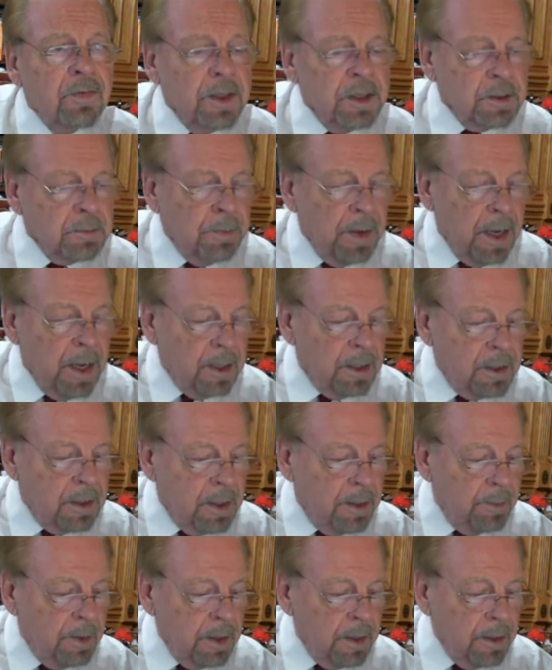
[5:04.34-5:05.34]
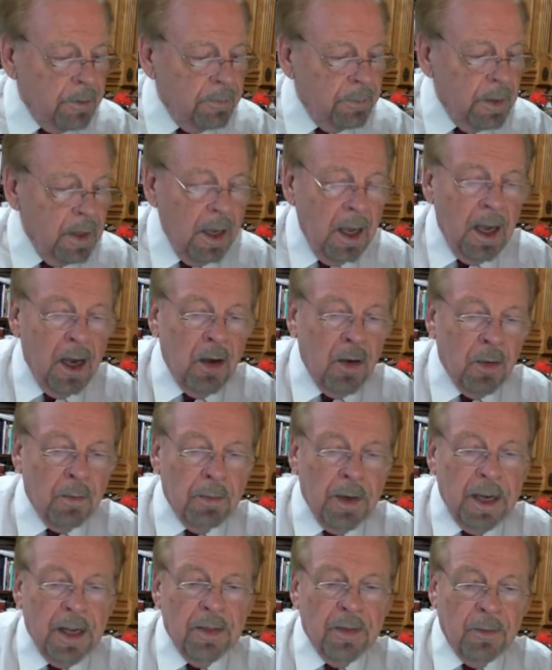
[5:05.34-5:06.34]
this pandemic. Oh,
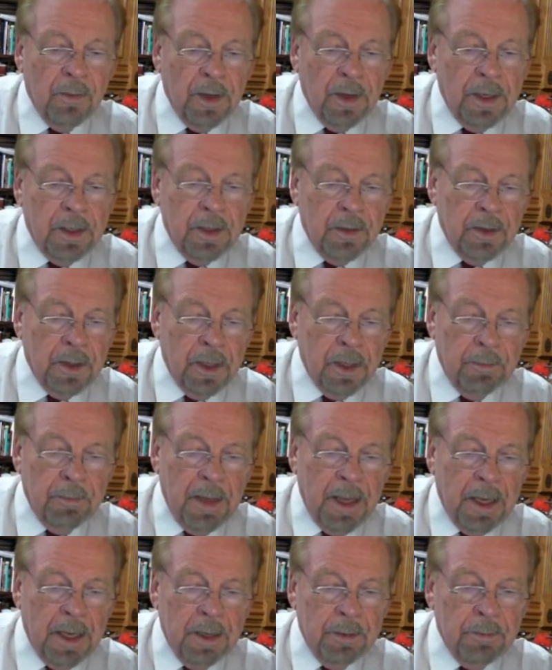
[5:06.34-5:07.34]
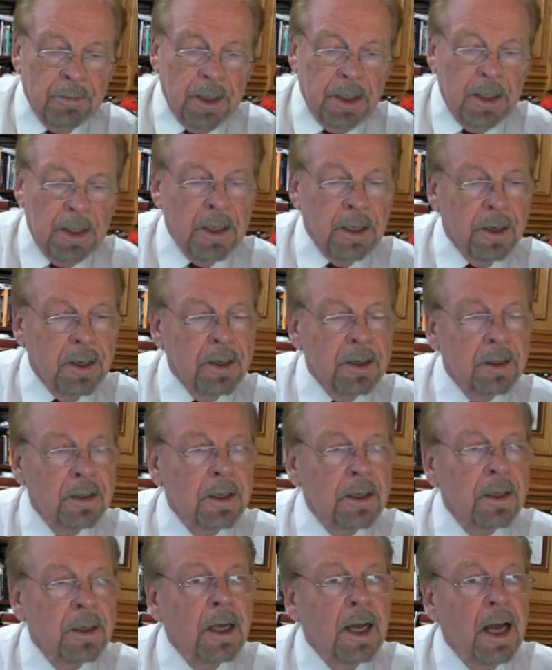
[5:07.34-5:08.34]
by the way, don't get mad at me here.
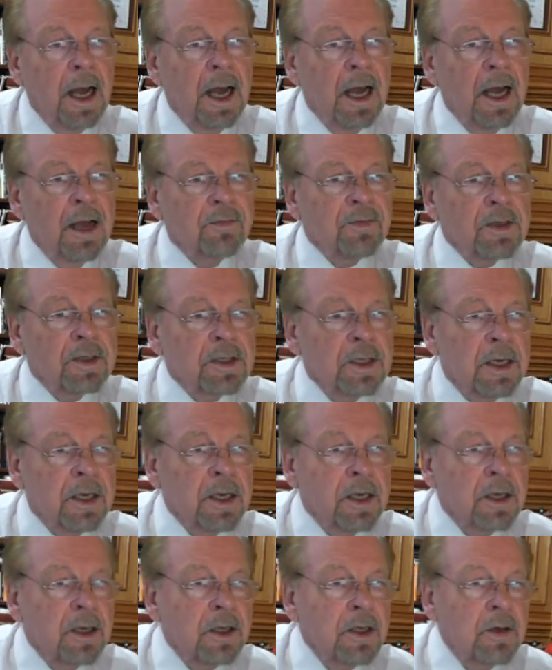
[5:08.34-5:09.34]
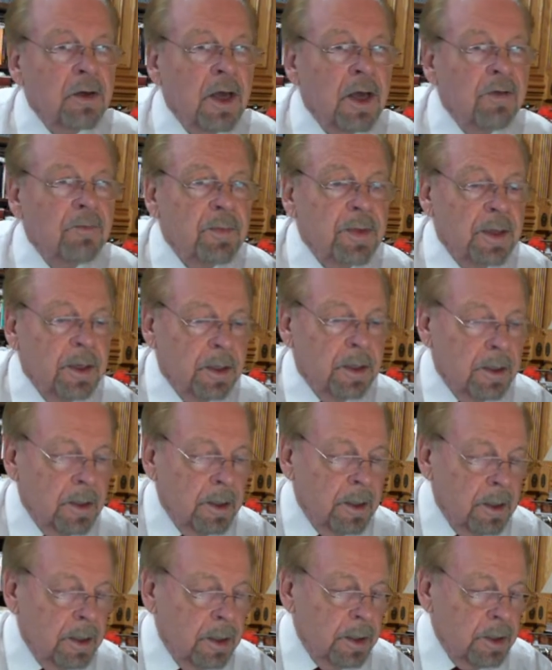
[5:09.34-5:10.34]
I have to tell you, you have been
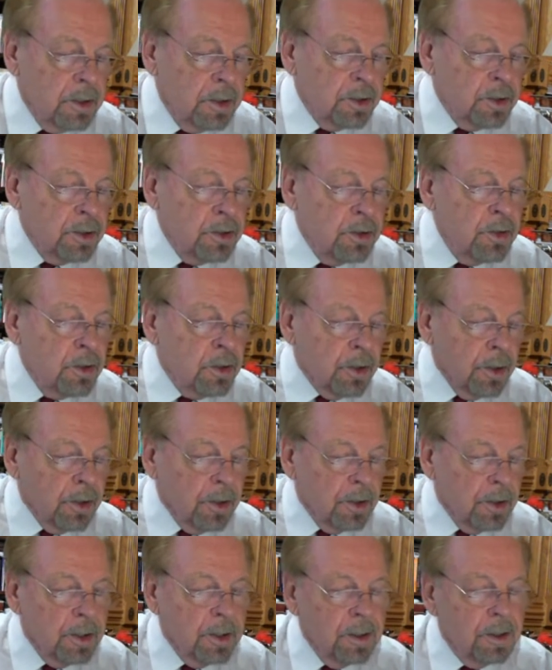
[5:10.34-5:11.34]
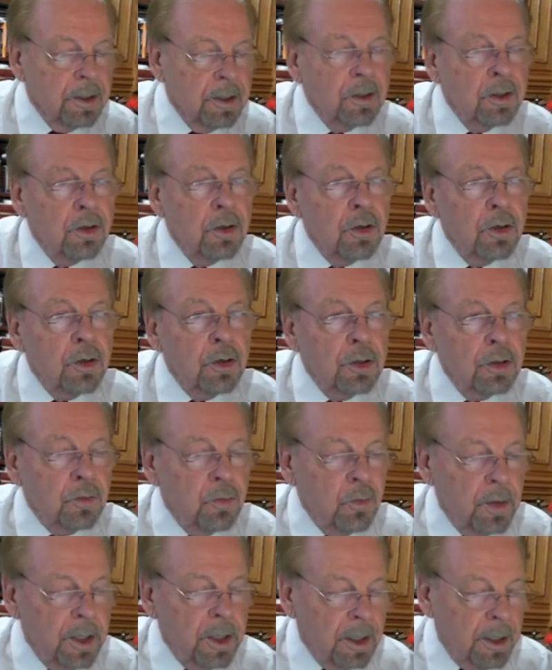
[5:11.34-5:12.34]
snookered,
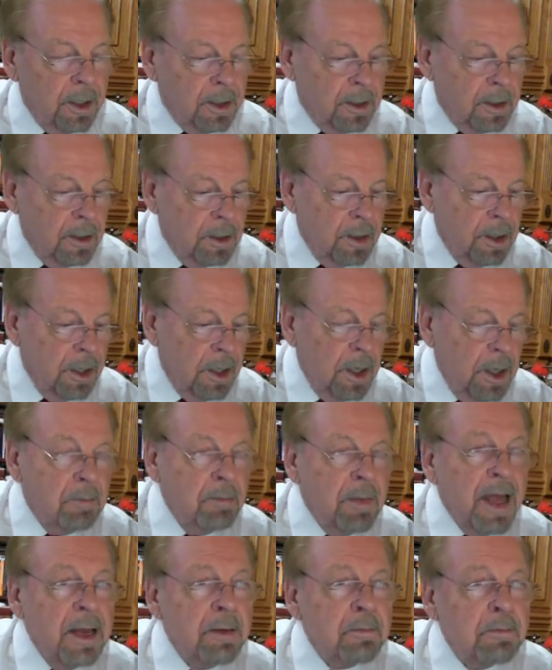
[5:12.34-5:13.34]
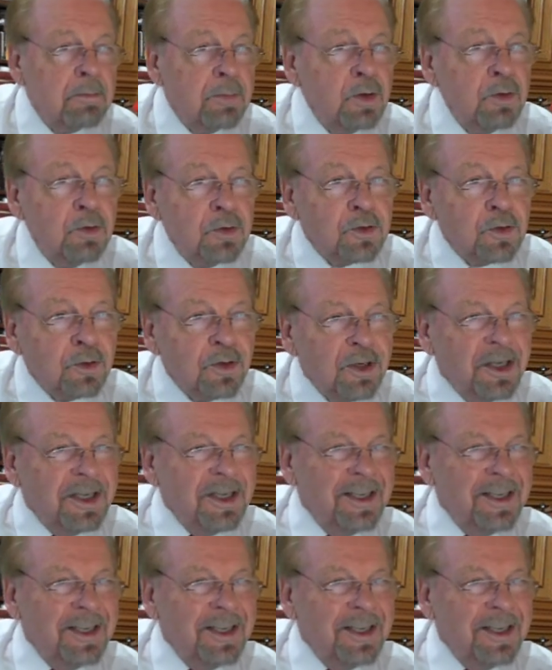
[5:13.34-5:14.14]
hoodwinked, bamboozled.